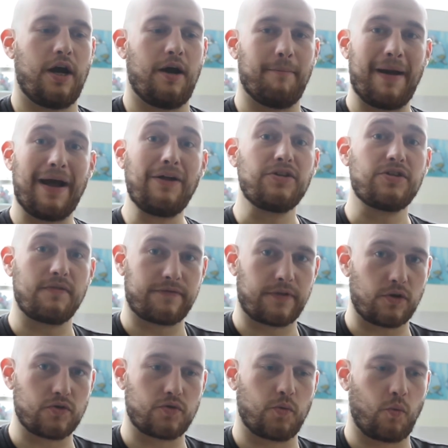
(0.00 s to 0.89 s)
amounts of
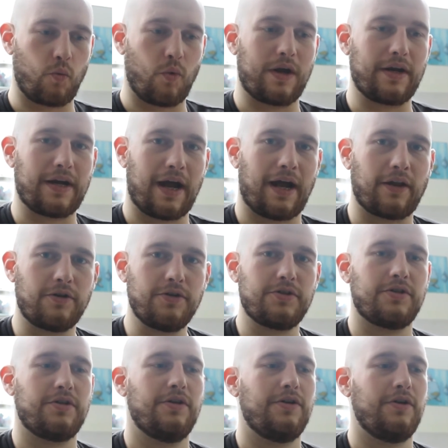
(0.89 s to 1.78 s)
those
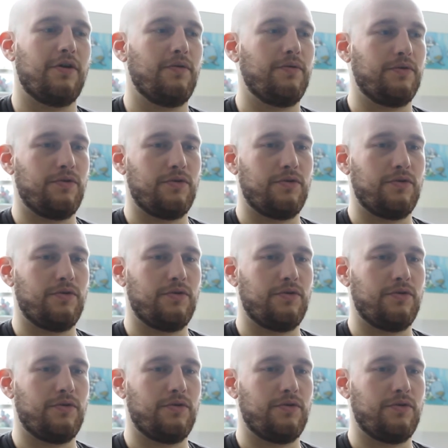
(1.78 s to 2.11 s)
$1,